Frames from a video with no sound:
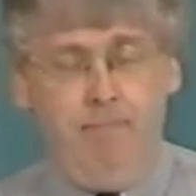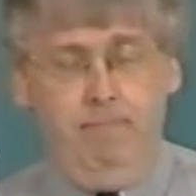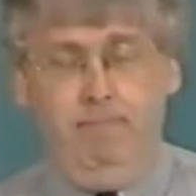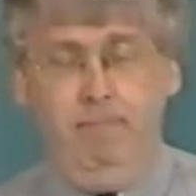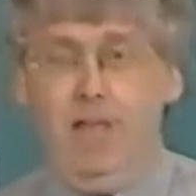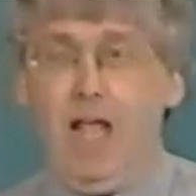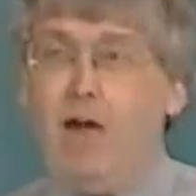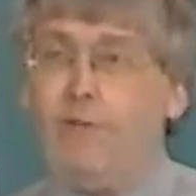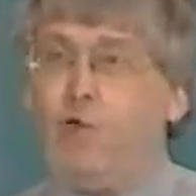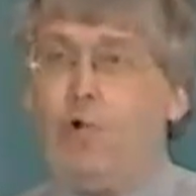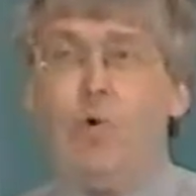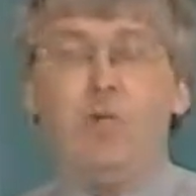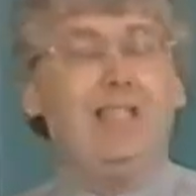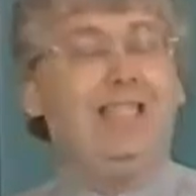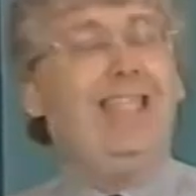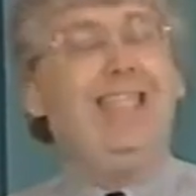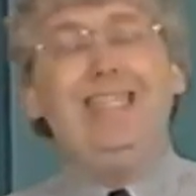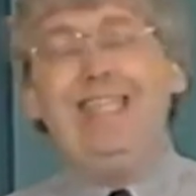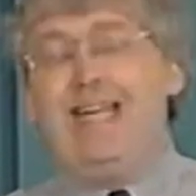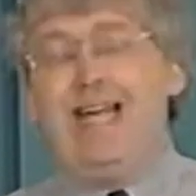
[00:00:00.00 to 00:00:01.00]
Now, of course,
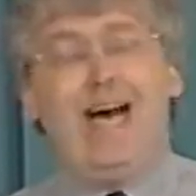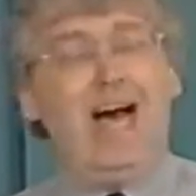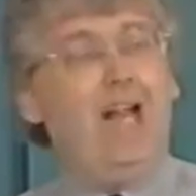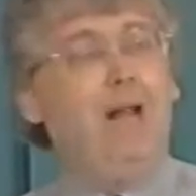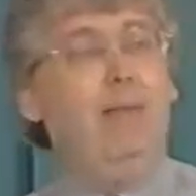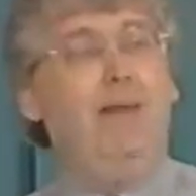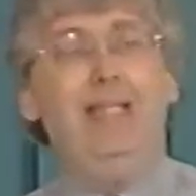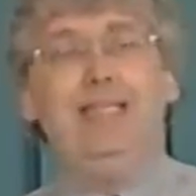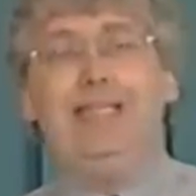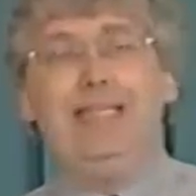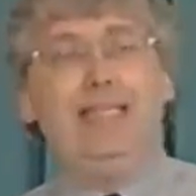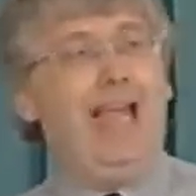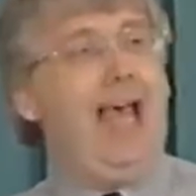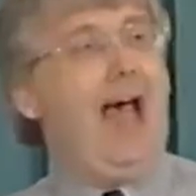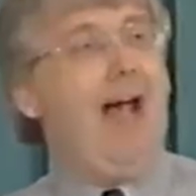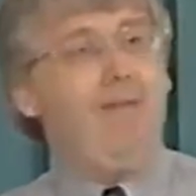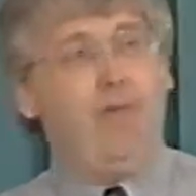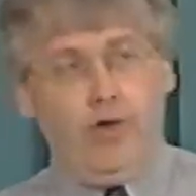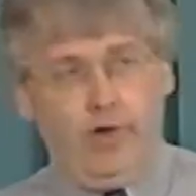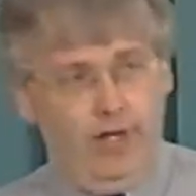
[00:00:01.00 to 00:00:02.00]
these economies
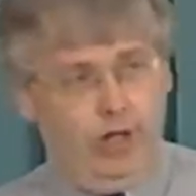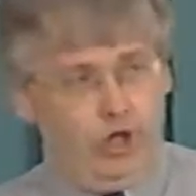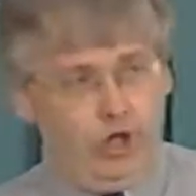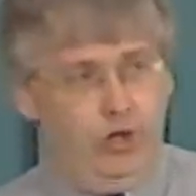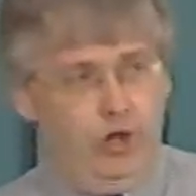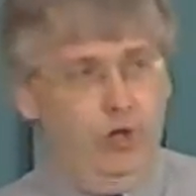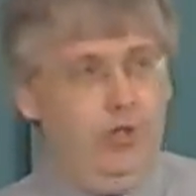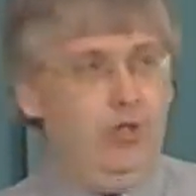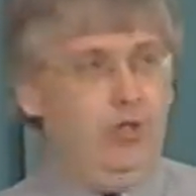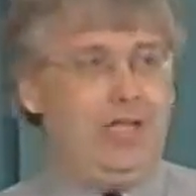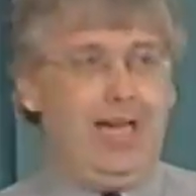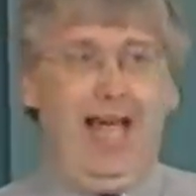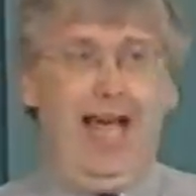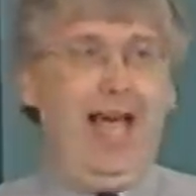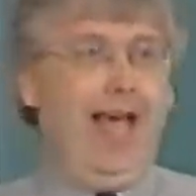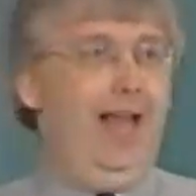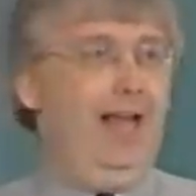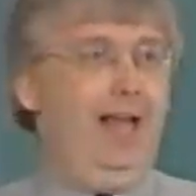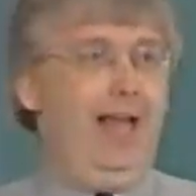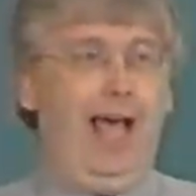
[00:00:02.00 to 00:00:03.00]
have their issues
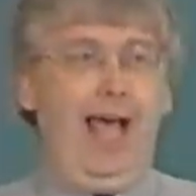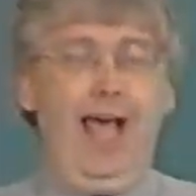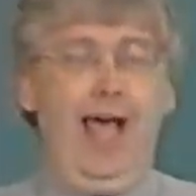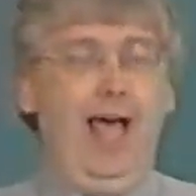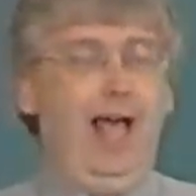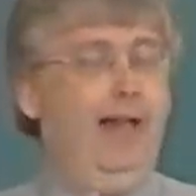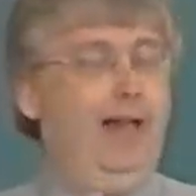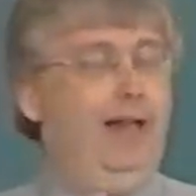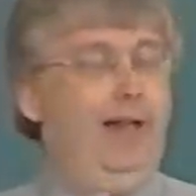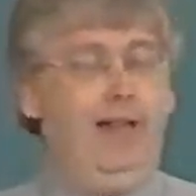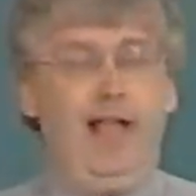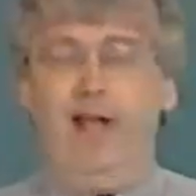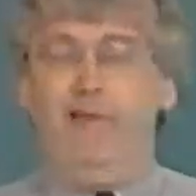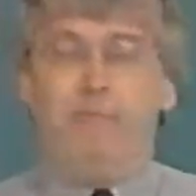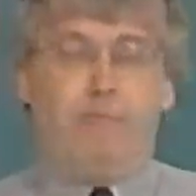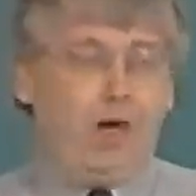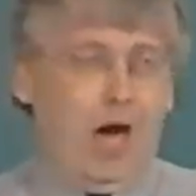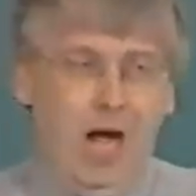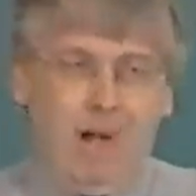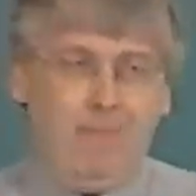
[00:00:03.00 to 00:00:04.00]
and they have
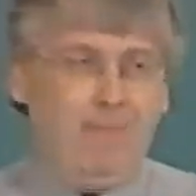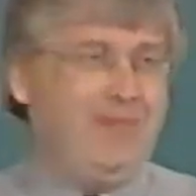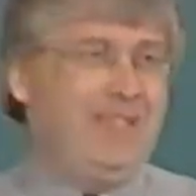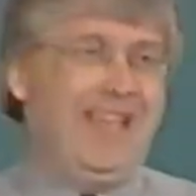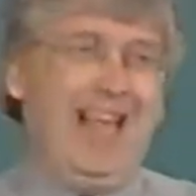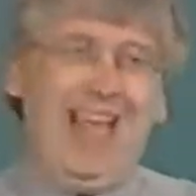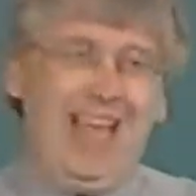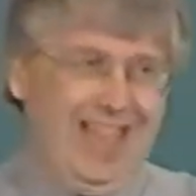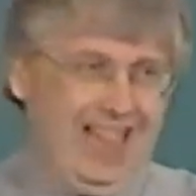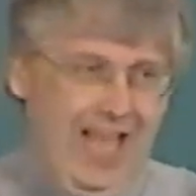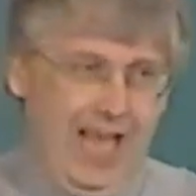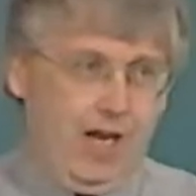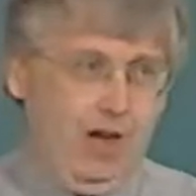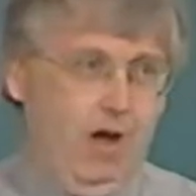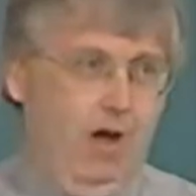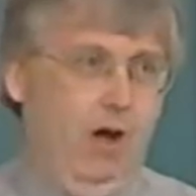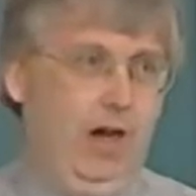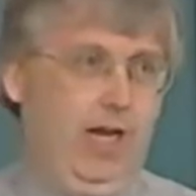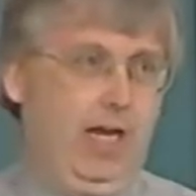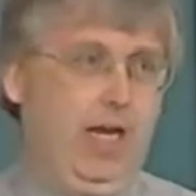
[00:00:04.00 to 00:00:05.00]
problems like
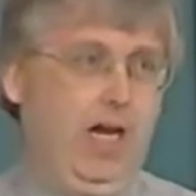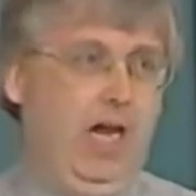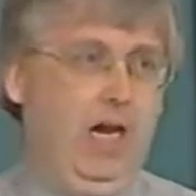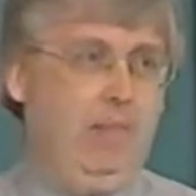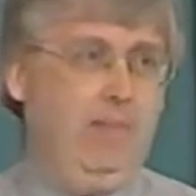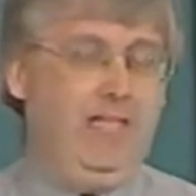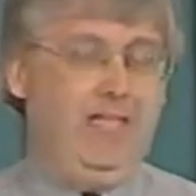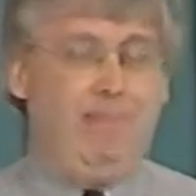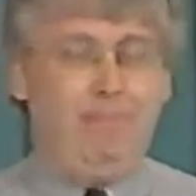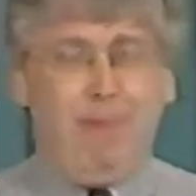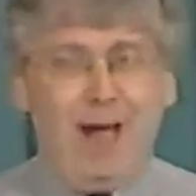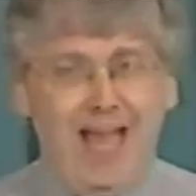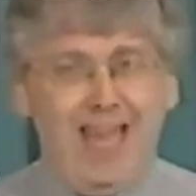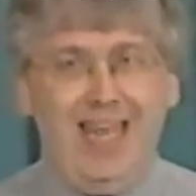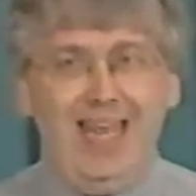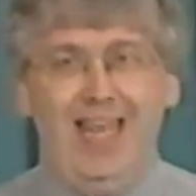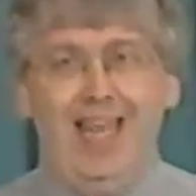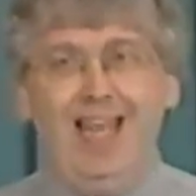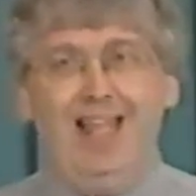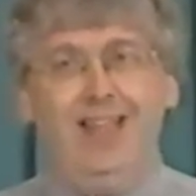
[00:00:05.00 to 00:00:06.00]
all economies, but
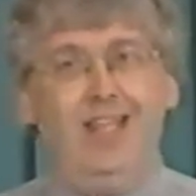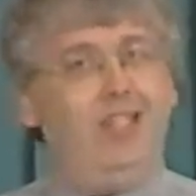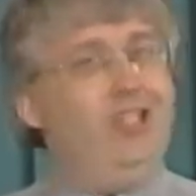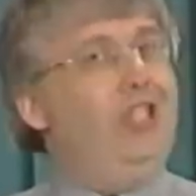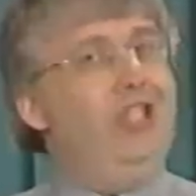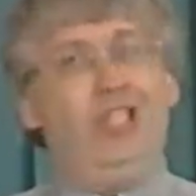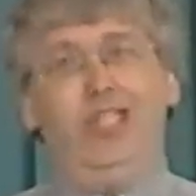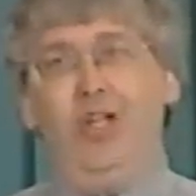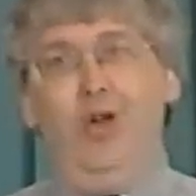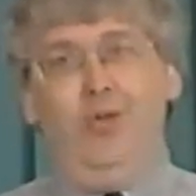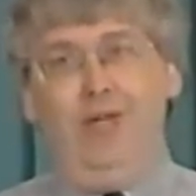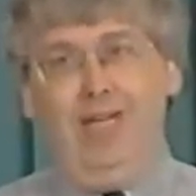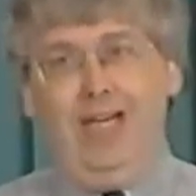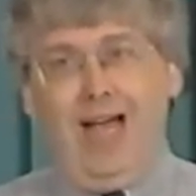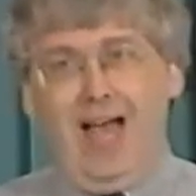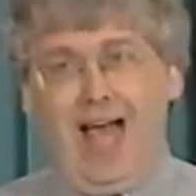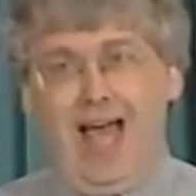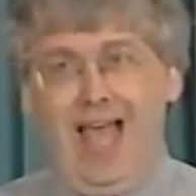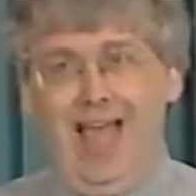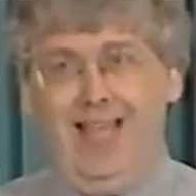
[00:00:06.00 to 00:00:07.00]
There's just no
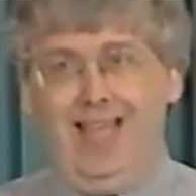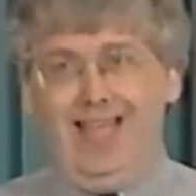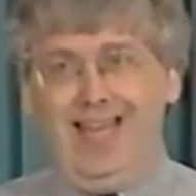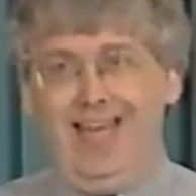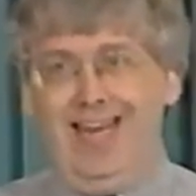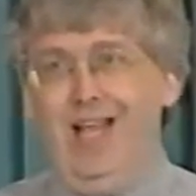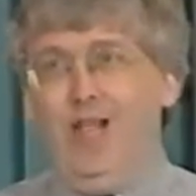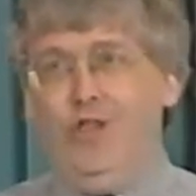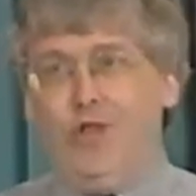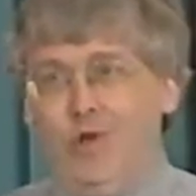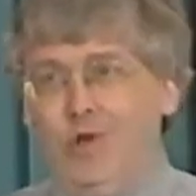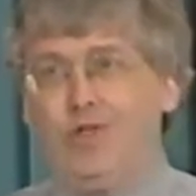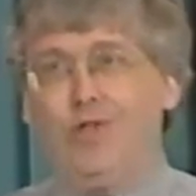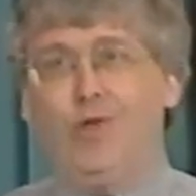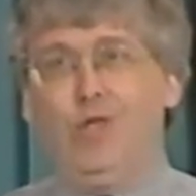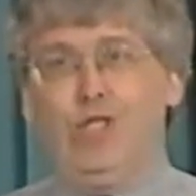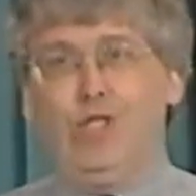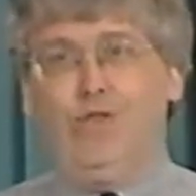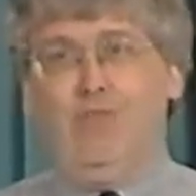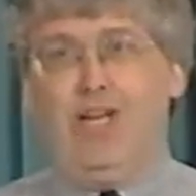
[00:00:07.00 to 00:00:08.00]
denying that those
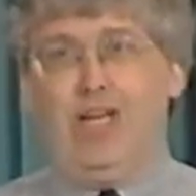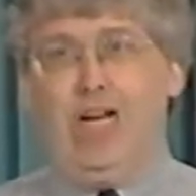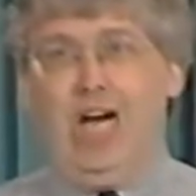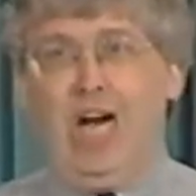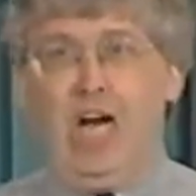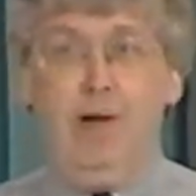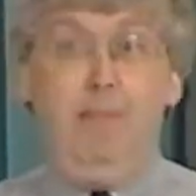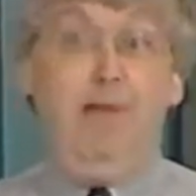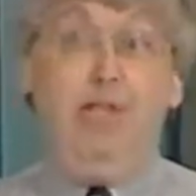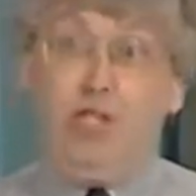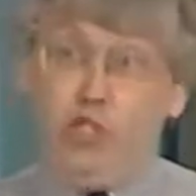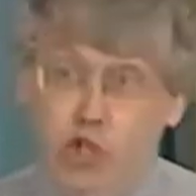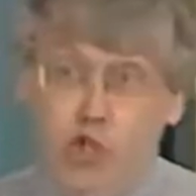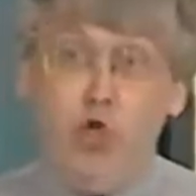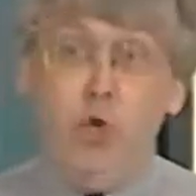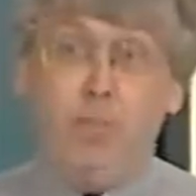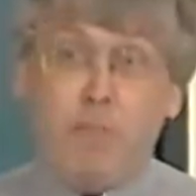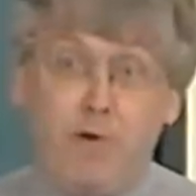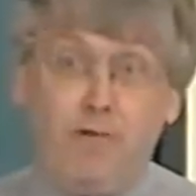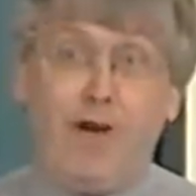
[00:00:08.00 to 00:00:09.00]
sorts of economies
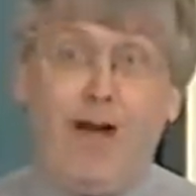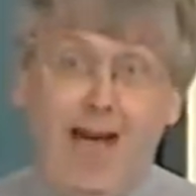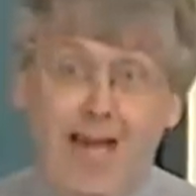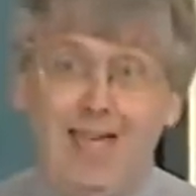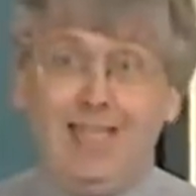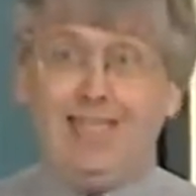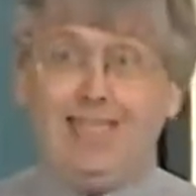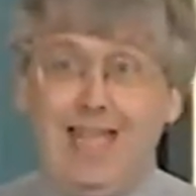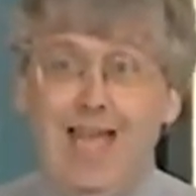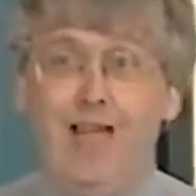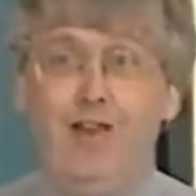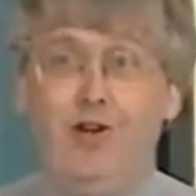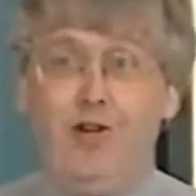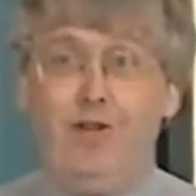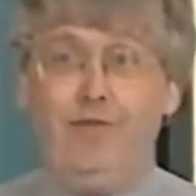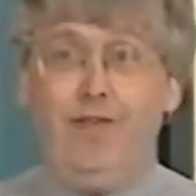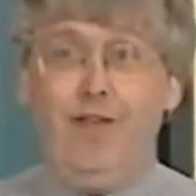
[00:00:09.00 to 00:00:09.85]
do provide a standard of